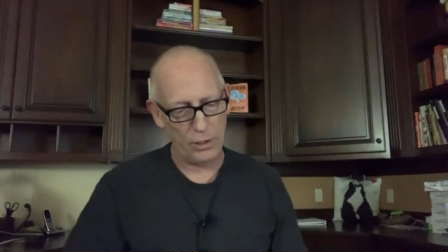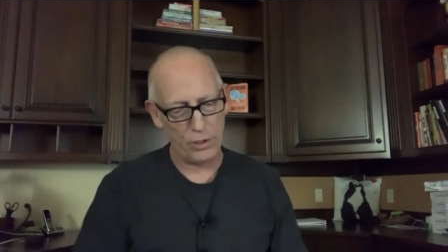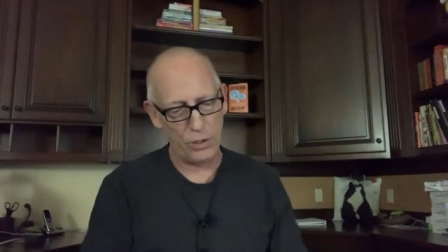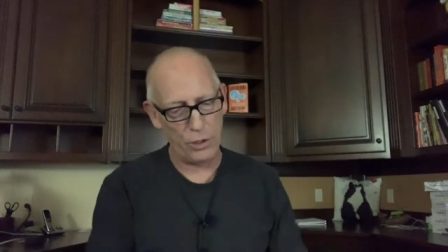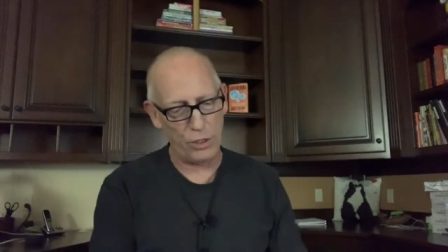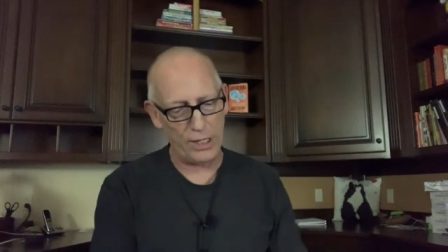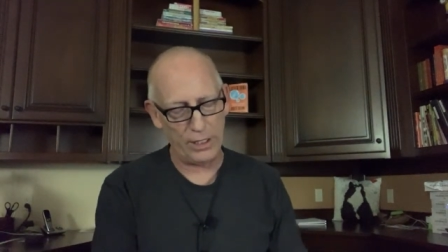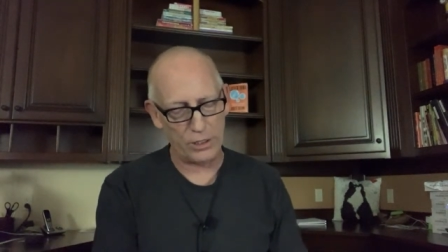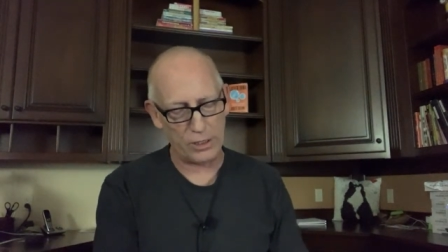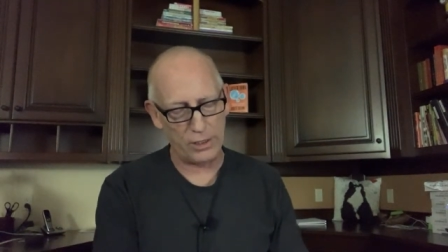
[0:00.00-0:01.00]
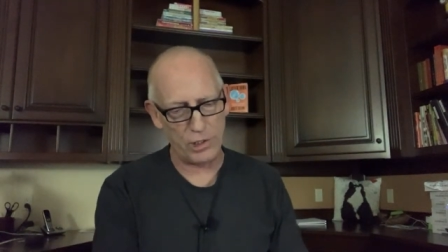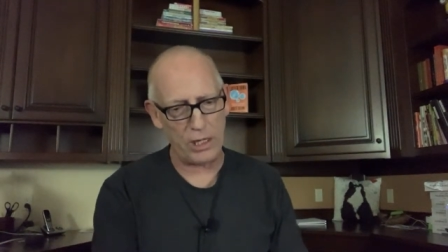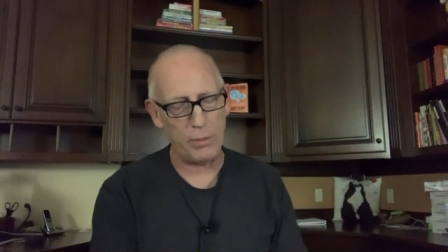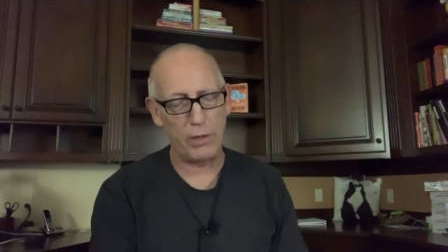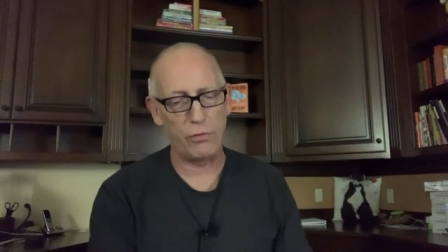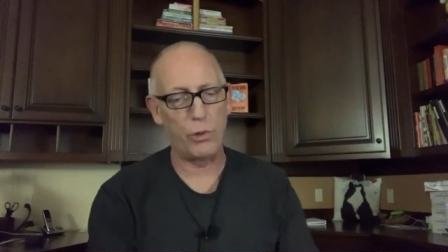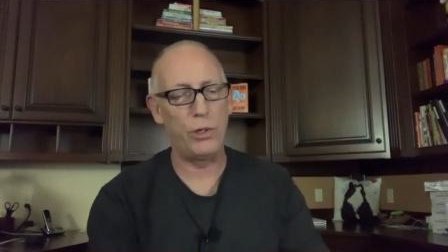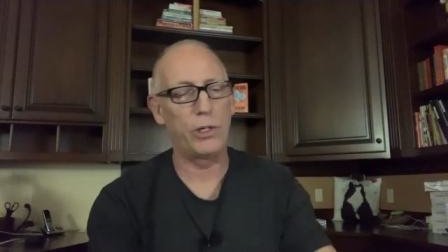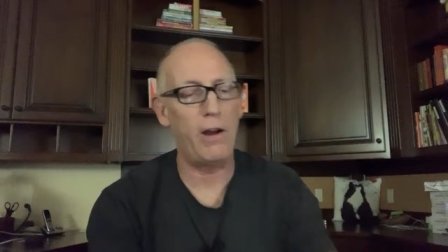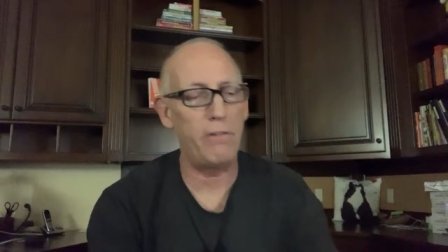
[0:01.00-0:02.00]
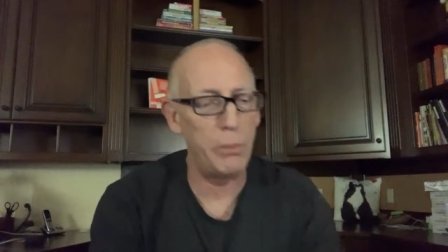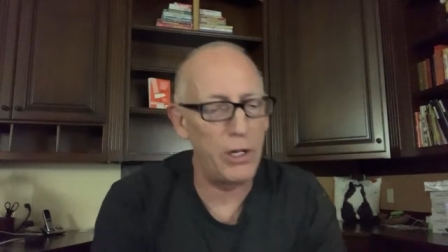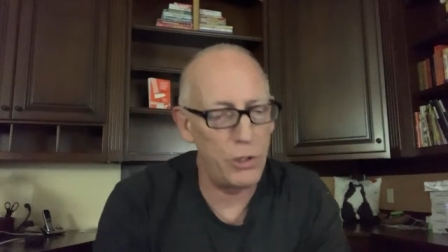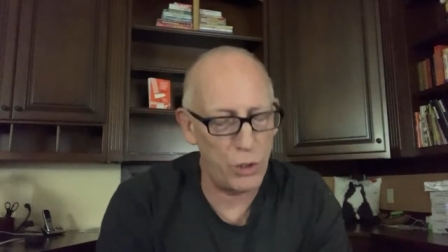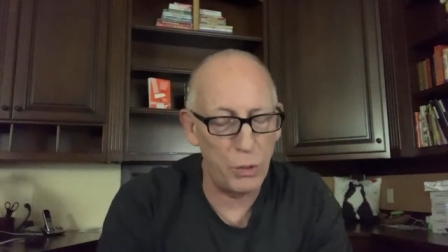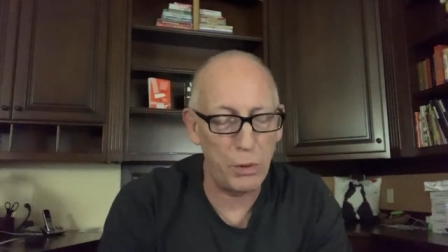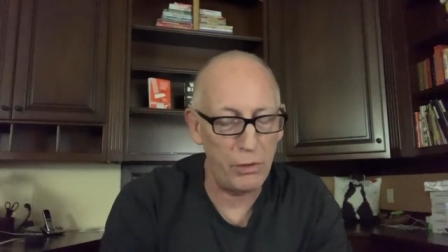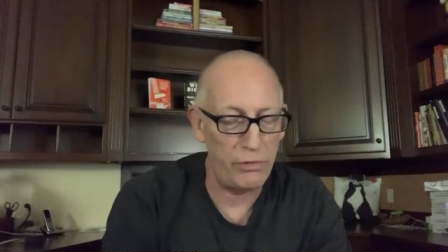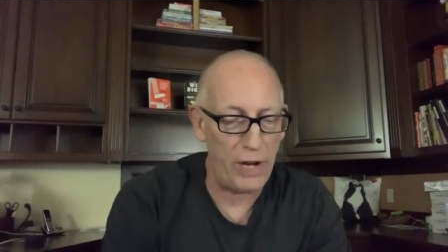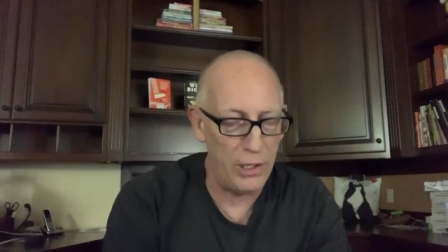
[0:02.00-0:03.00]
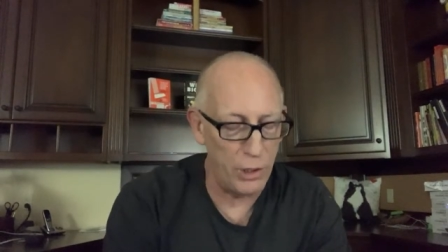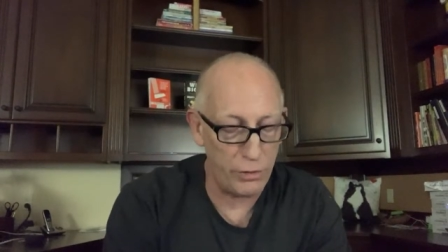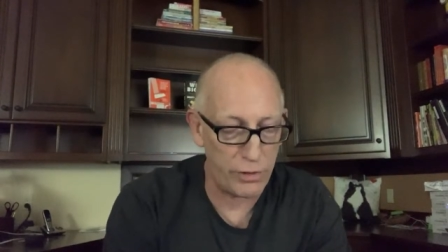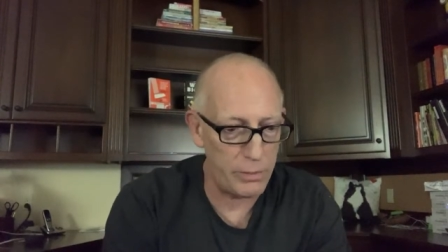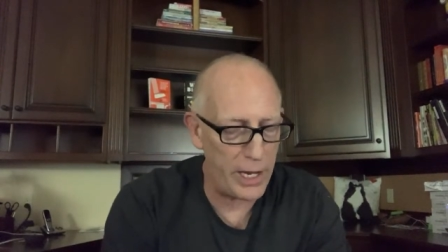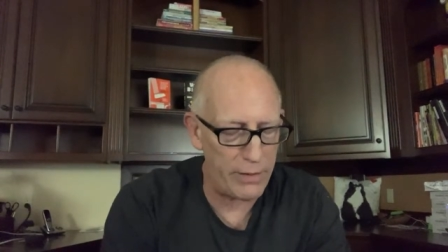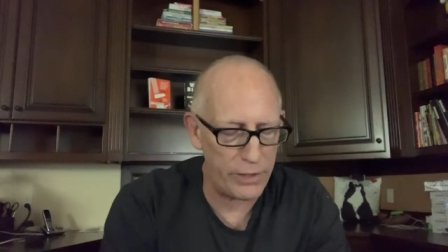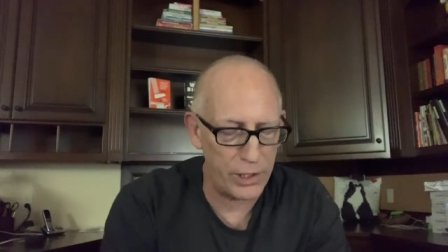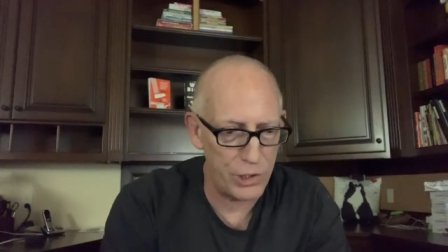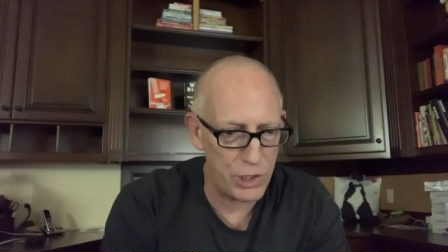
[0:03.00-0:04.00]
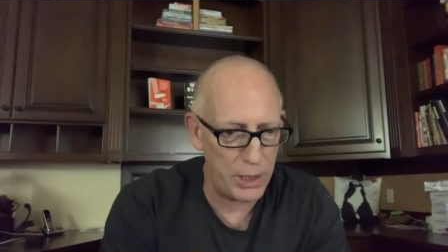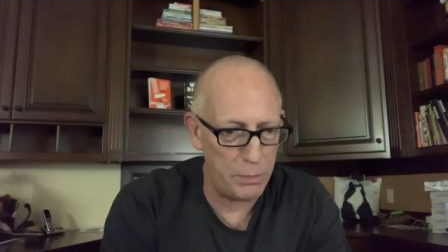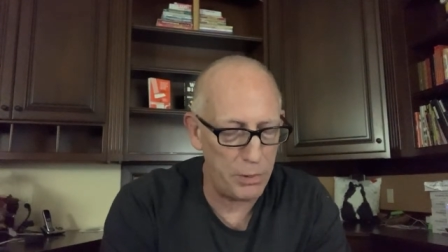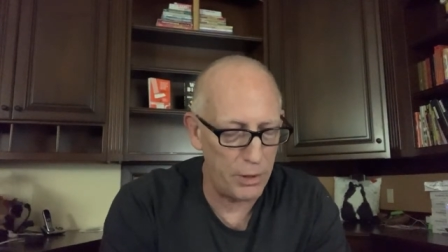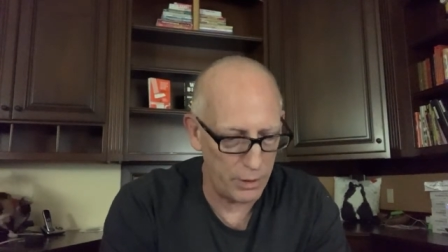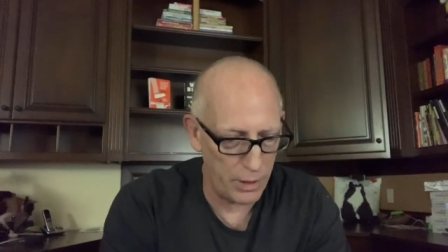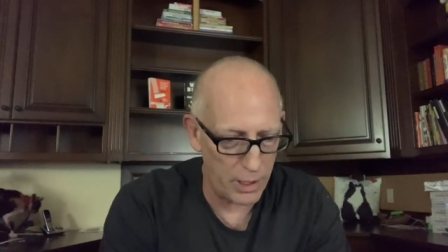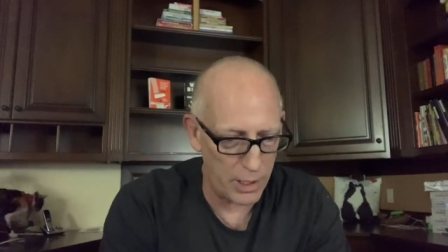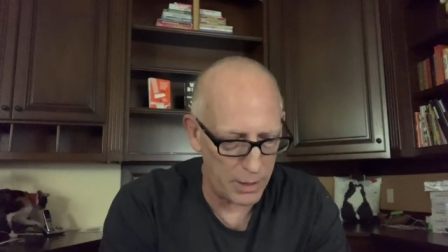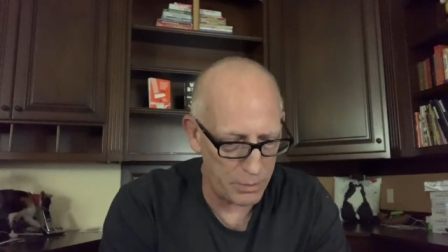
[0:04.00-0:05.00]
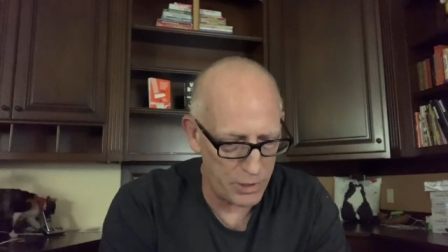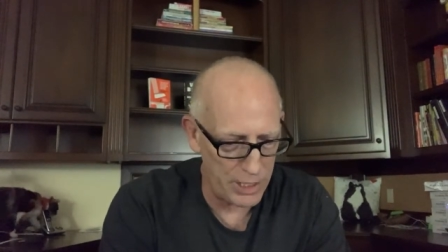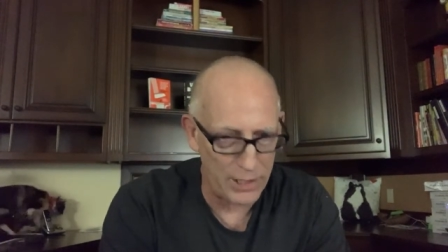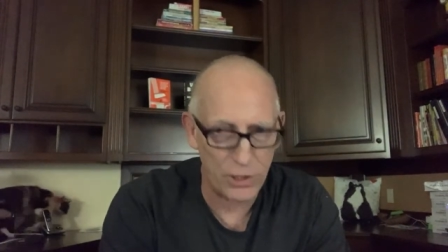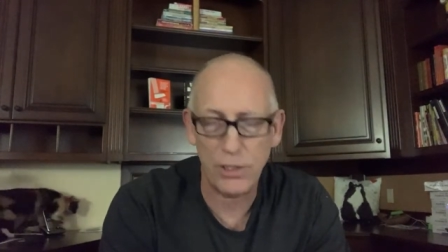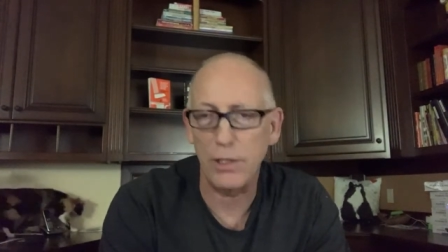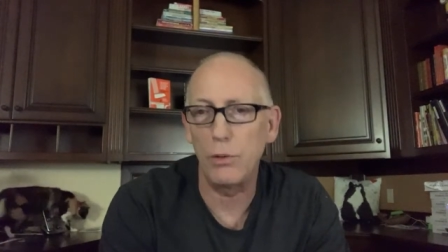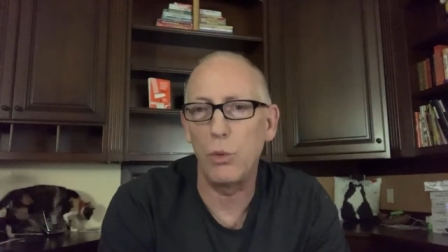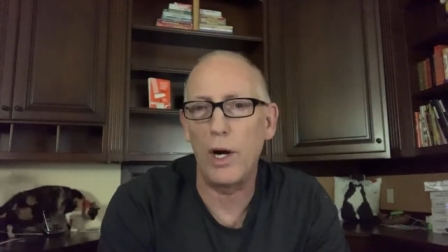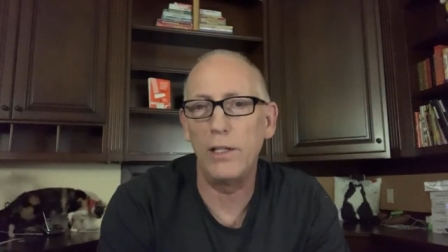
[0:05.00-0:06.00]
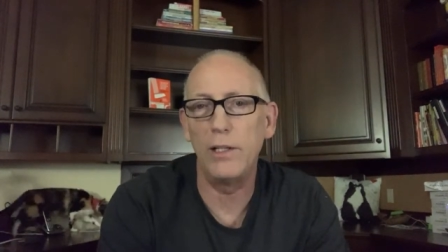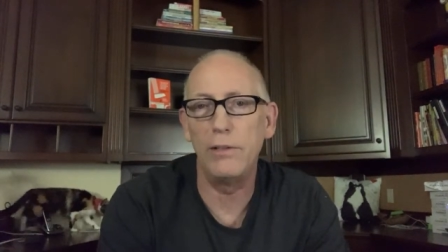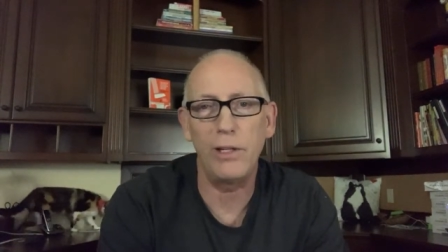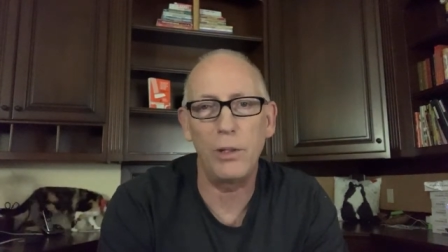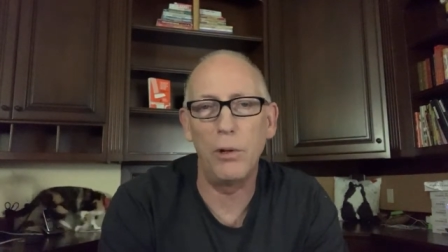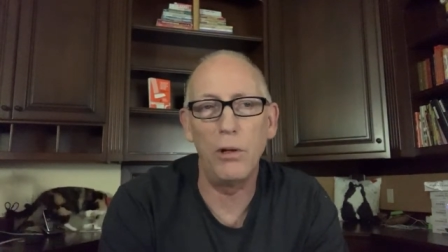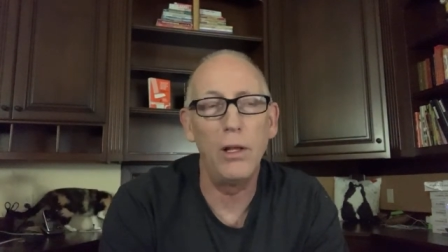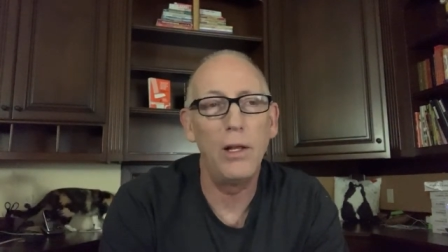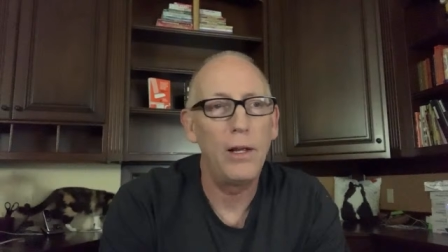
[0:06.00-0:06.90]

do you think it's legitimate for your government to prevent you from having cheap um, tests widely available